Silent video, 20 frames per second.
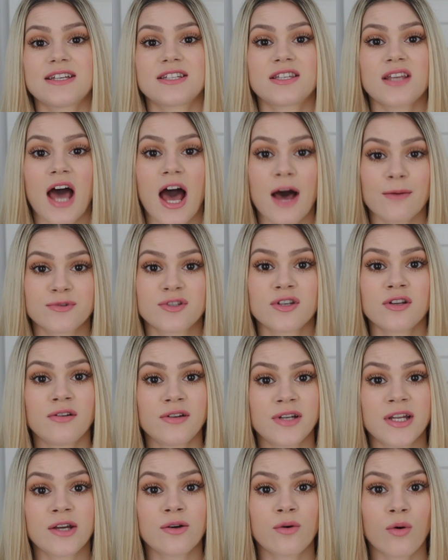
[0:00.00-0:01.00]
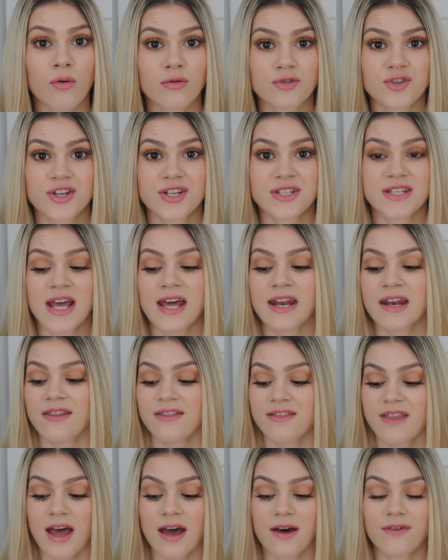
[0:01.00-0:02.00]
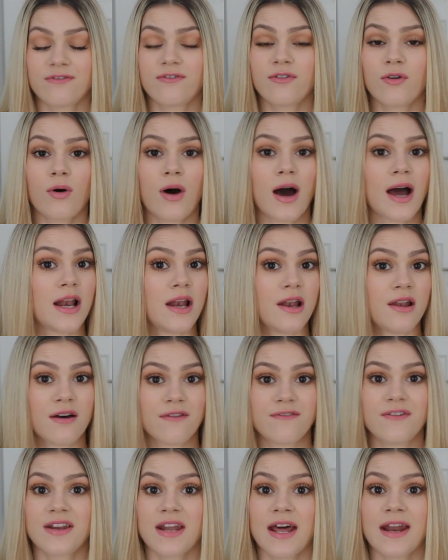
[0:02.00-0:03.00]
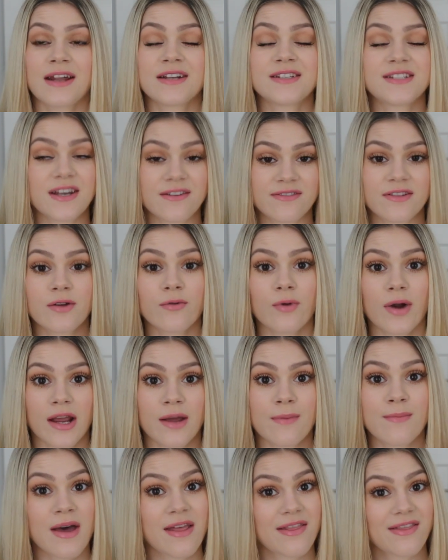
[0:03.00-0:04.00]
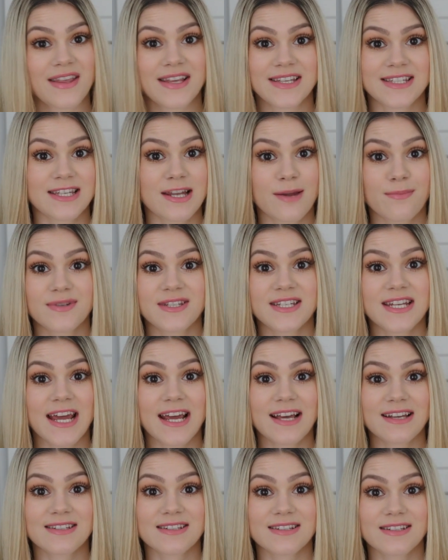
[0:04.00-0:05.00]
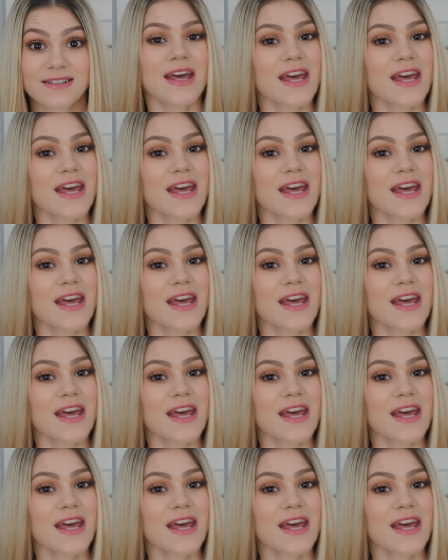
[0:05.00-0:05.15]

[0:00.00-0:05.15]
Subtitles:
is absolutely gorgeous and therefore I love it, and I definitely recommend these lipsticks.